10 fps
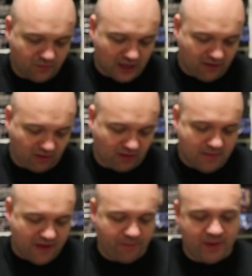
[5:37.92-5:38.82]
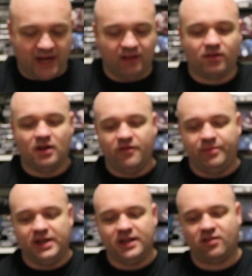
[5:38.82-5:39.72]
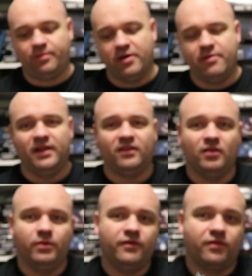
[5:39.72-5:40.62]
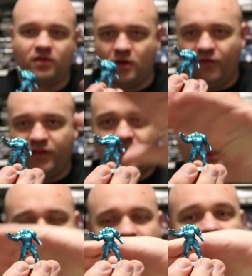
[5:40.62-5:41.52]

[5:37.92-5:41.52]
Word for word: these are some other paints that I've been experimenting with. So obviously